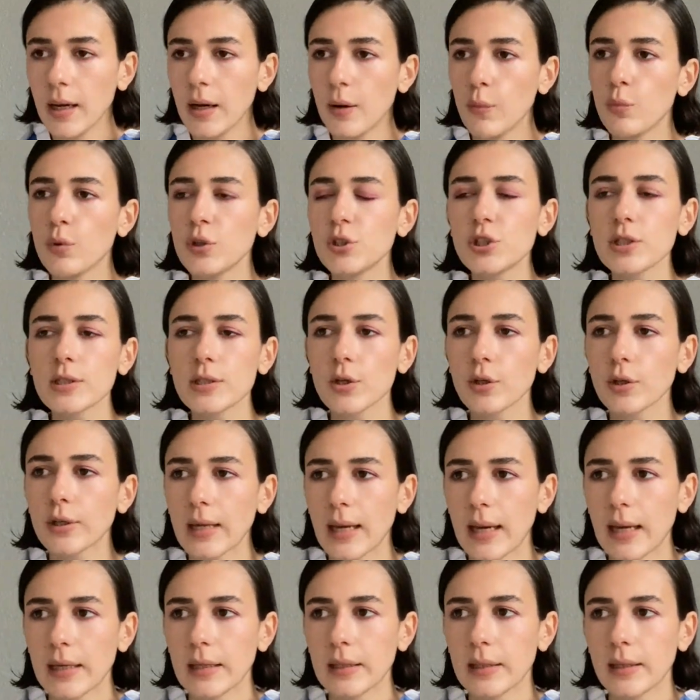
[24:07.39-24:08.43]
Which is
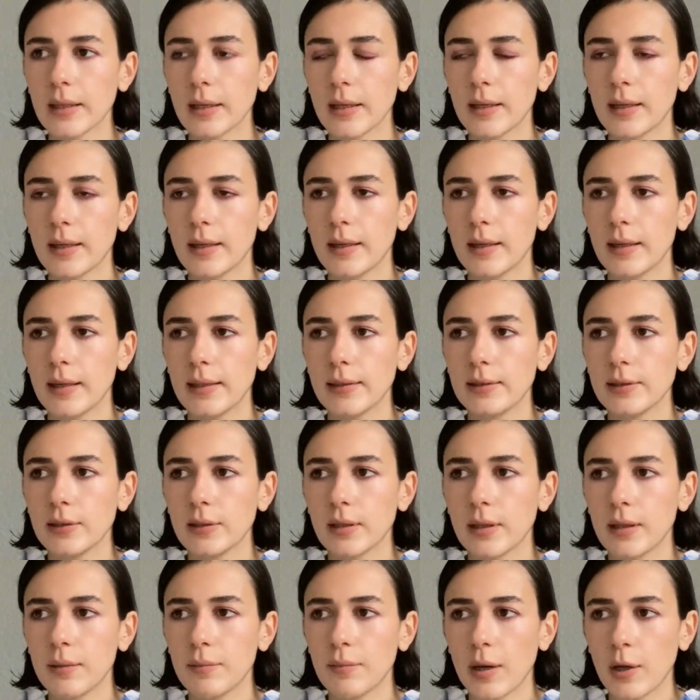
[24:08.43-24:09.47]
okay,
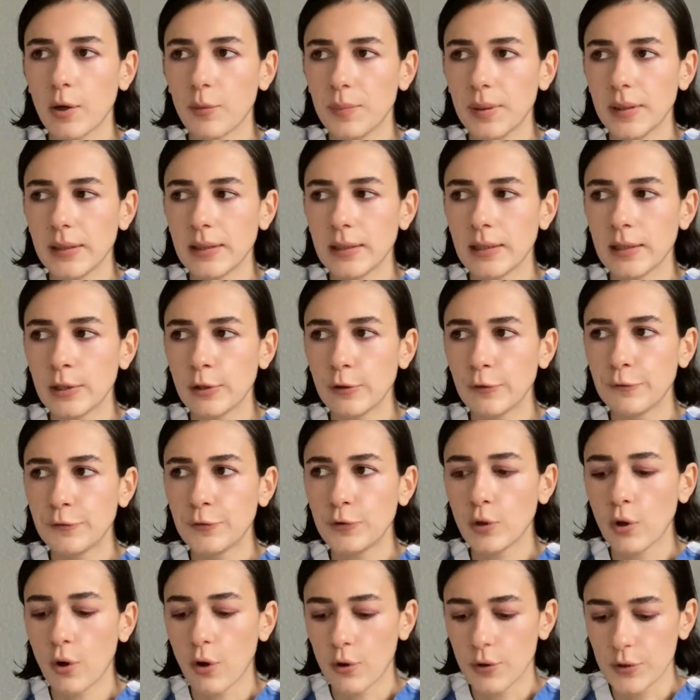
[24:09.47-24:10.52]
in my opinion, if
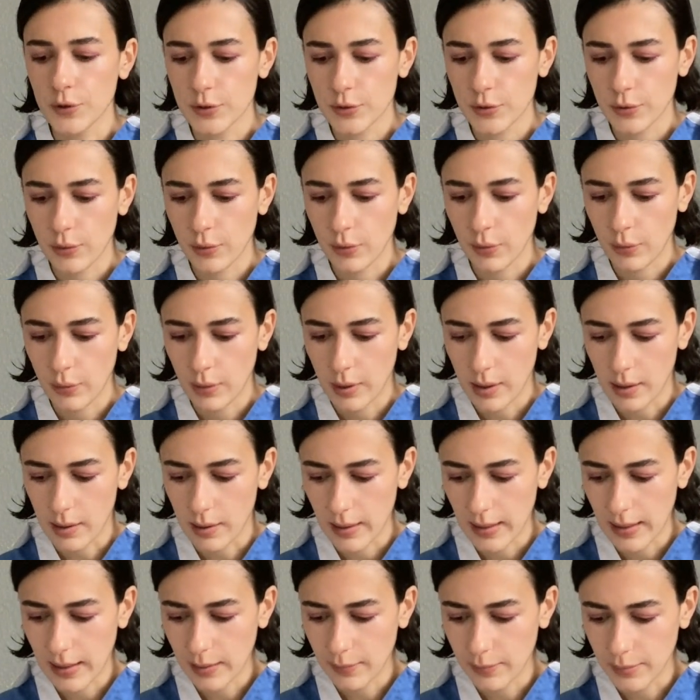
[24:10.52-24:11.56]
you also
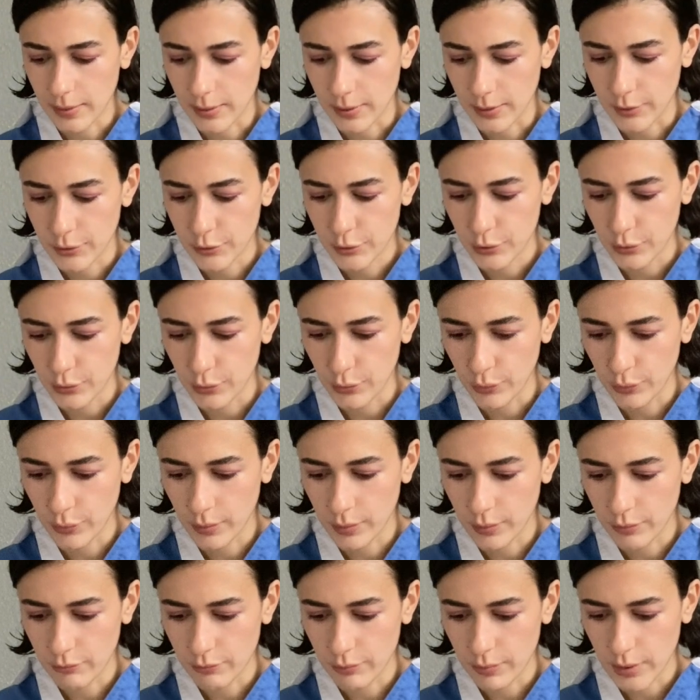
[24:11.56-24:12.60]
are able
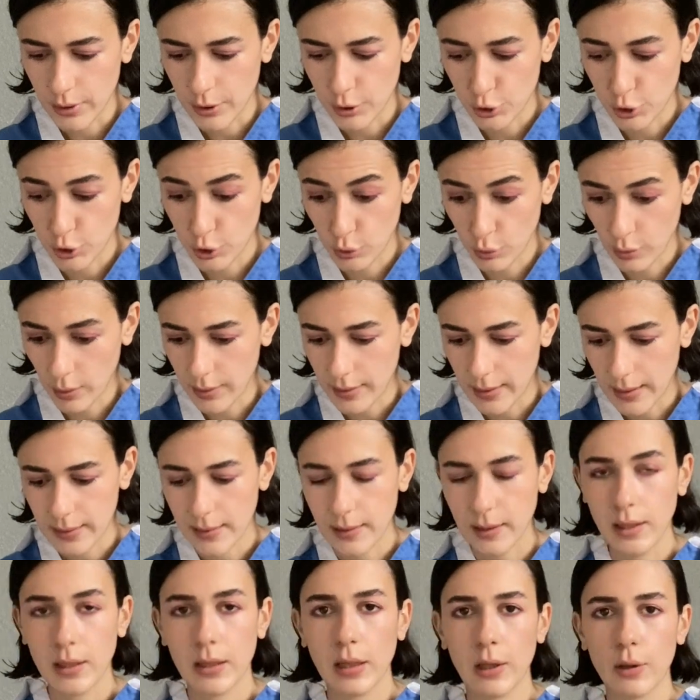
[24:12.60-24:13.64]
to assure that
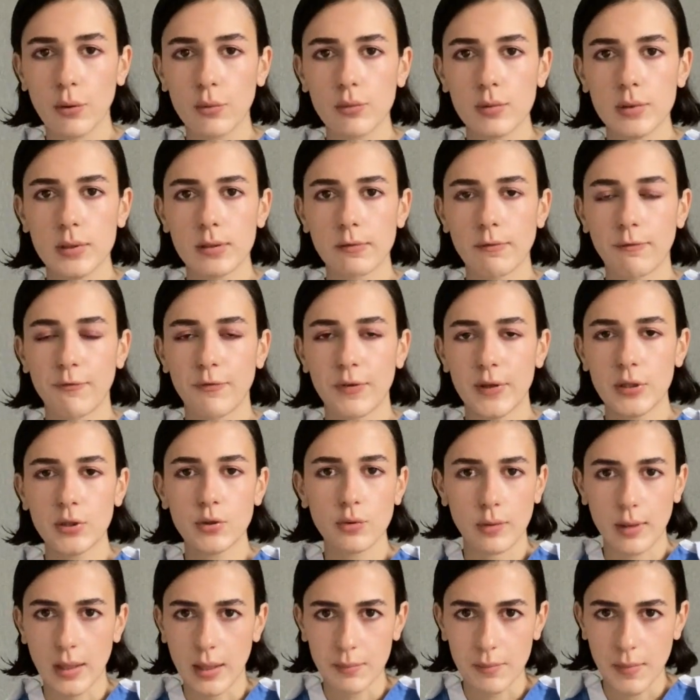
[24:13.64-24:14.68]
the clothes fit
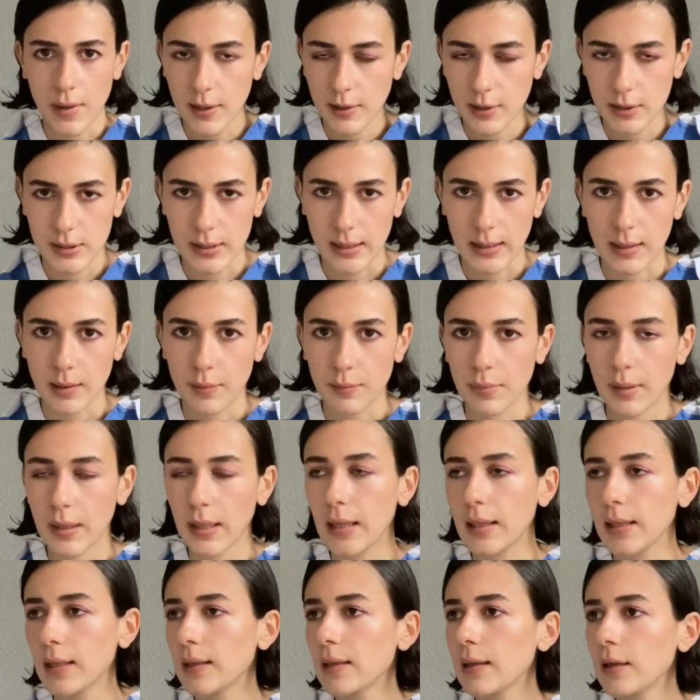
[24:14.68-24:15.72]
to that marketing
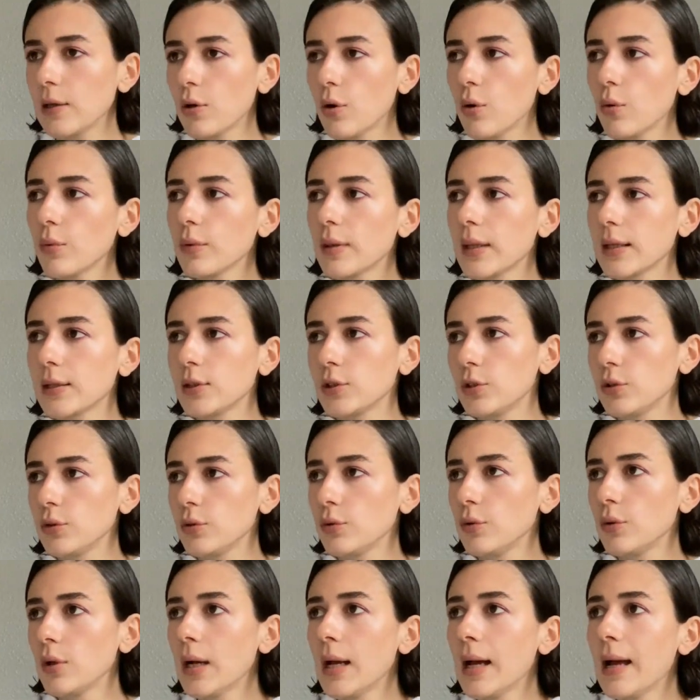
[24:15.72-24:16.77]
campaign. And I know that
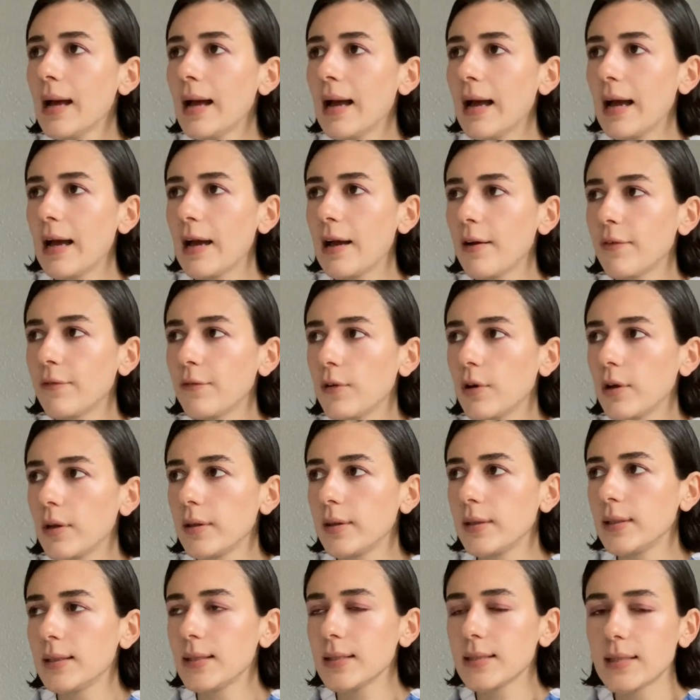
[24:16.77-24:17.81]
you
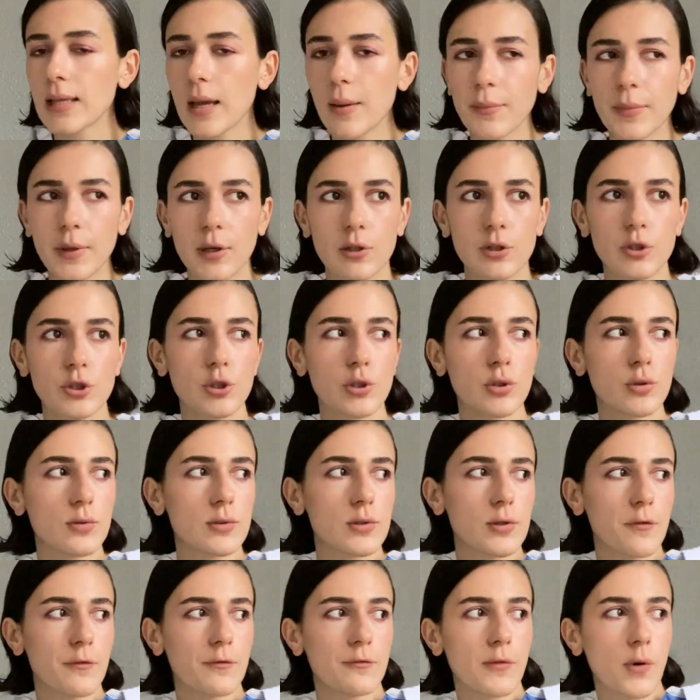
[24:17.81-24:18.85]
have the December issues
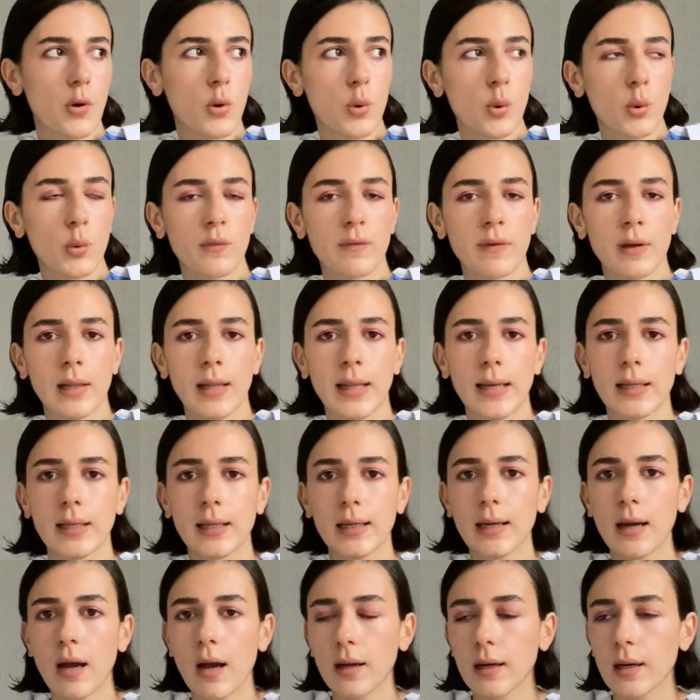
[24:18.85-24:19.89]
of Vogue, where Lady
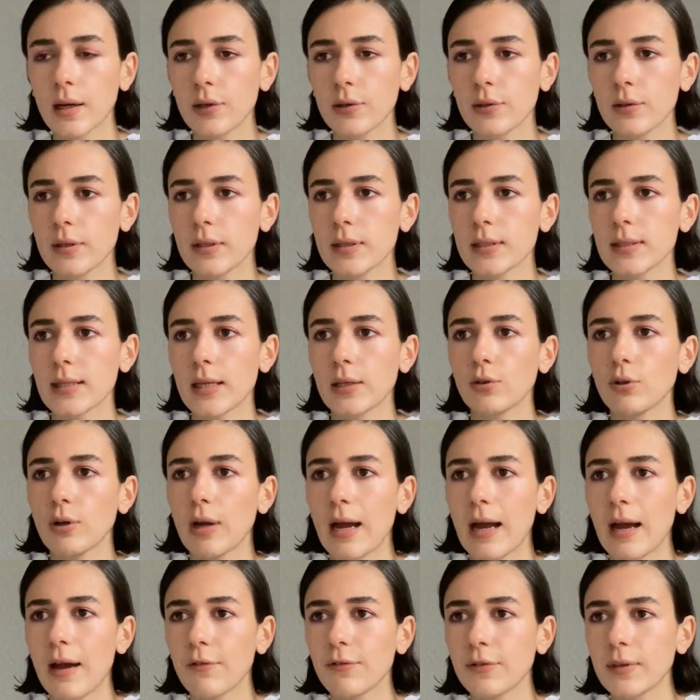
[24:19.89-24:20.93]
Gaga is, and you
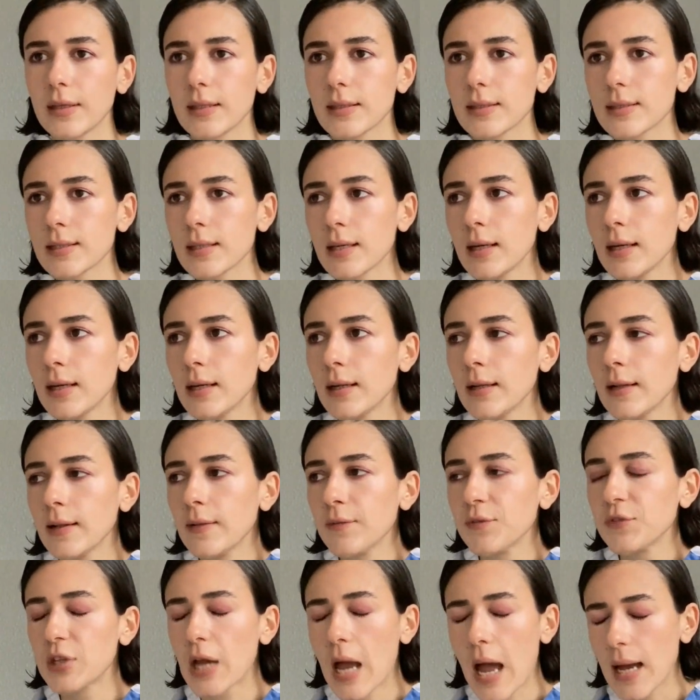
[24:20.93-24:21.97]
have these
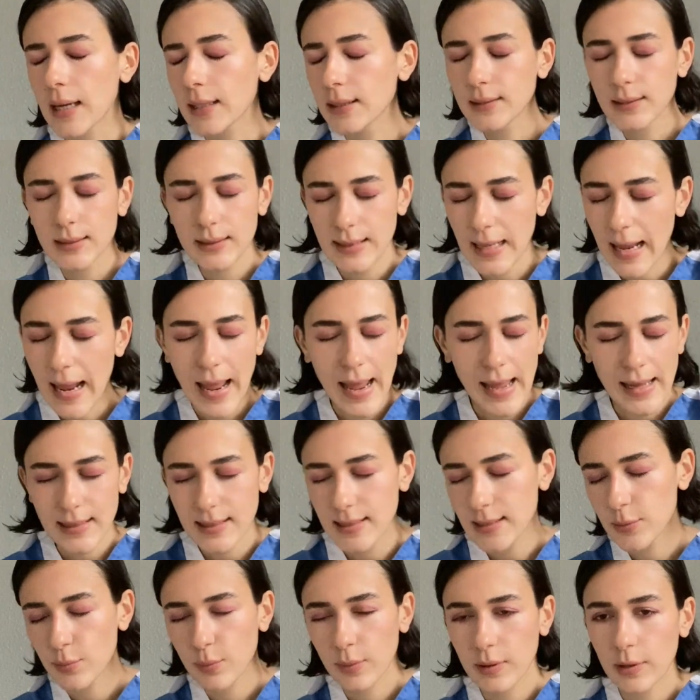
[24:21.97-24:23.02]
targeted
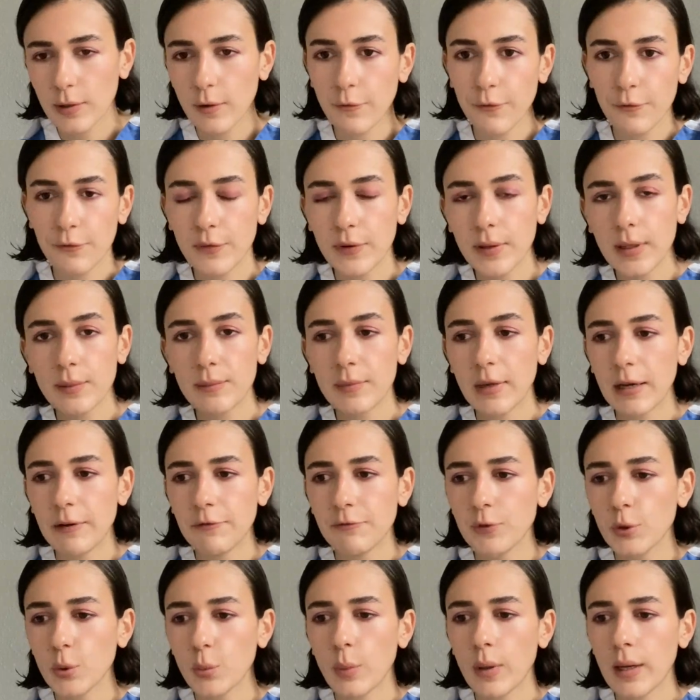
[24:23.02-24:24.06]
ads with your film
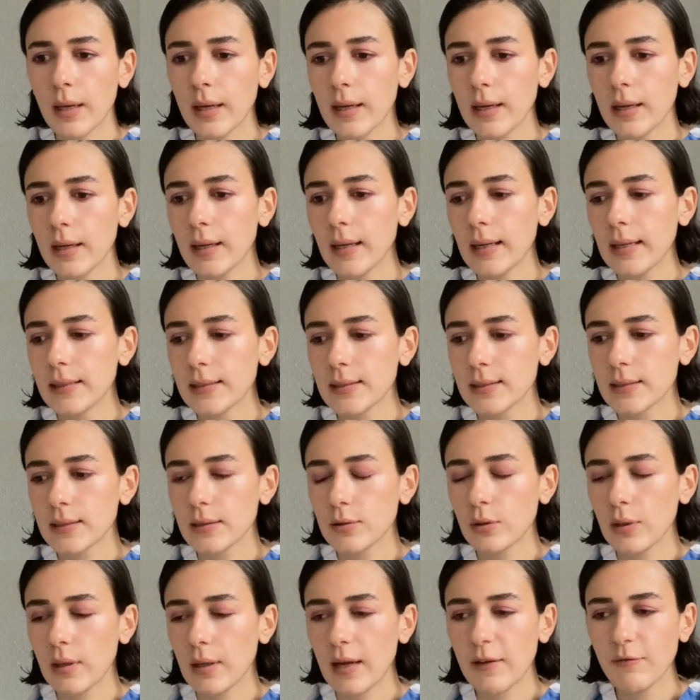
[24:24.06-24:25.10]
everywhere, and
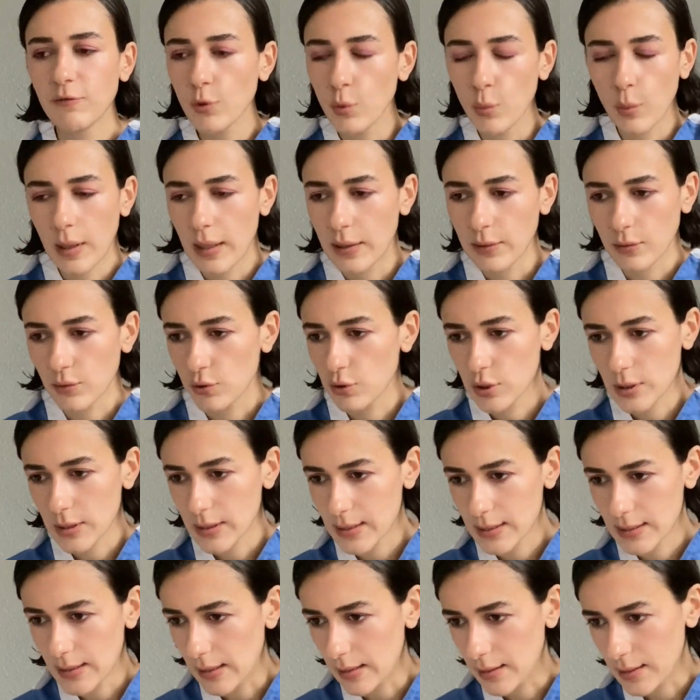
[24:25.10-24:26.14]
everywhere you
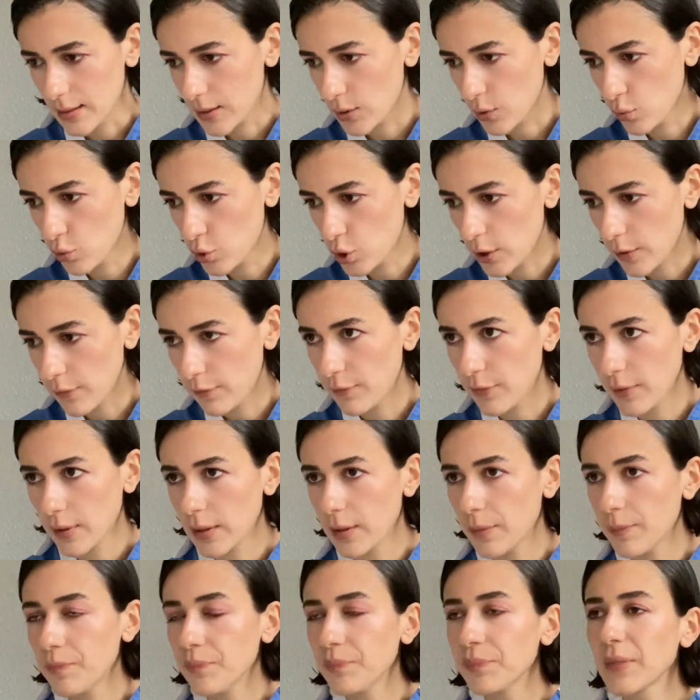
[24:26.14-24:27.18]
just see this Gucci
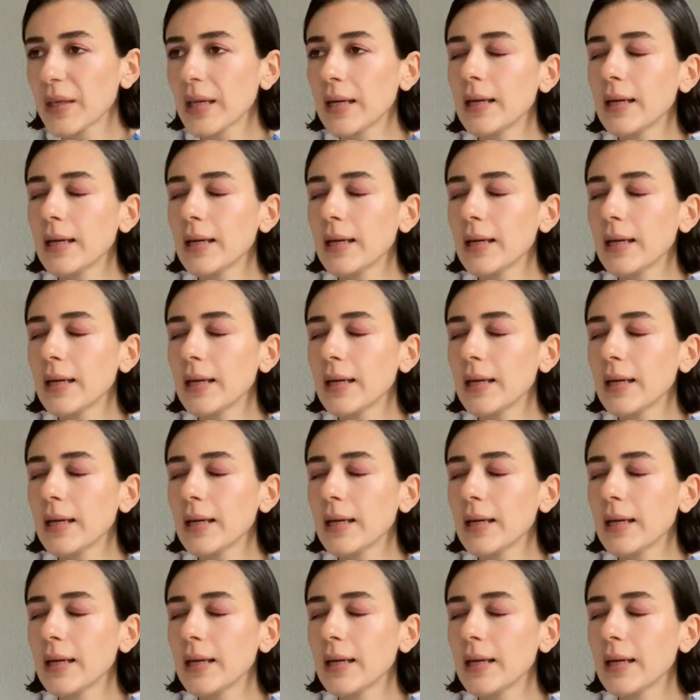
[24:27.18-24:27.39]
film.